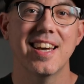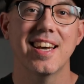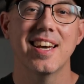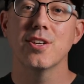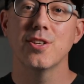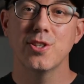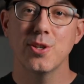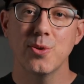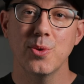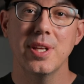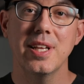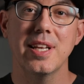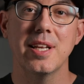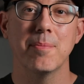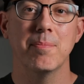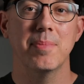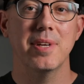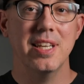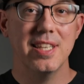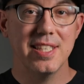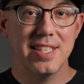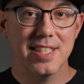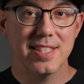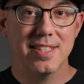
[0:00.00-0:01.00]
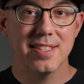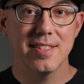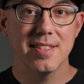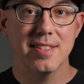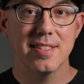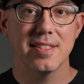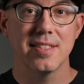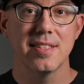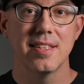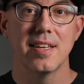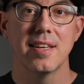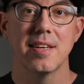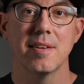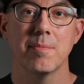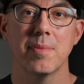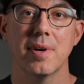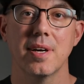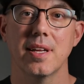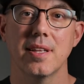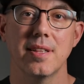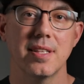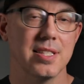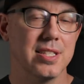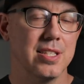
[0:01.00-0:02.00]
You do need a bit of distance,
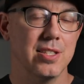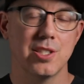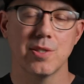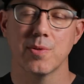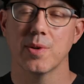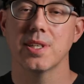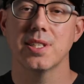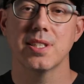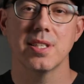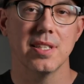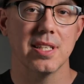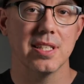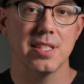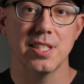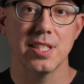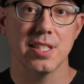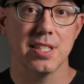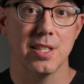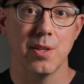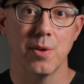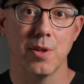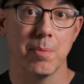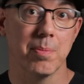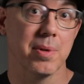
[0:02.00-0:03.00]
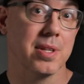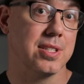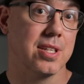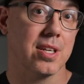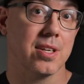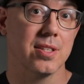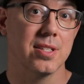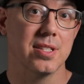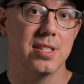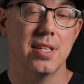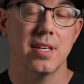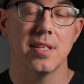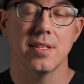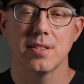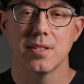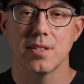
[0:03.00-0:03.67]
but in this situation, that's just the only place I could sit.